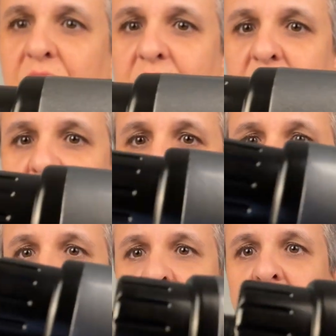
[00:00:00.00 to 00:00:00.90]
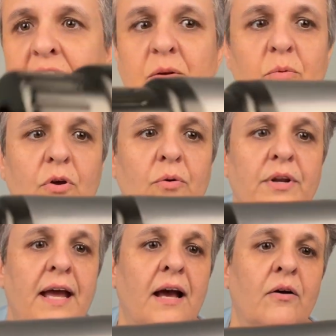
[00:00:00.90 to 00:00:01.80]
let's see, and then we'll go
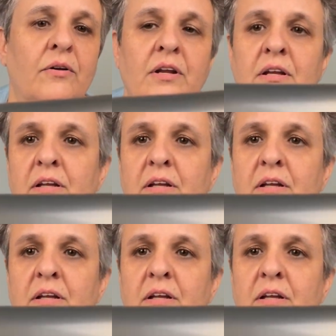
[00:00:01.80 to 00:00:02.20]
down.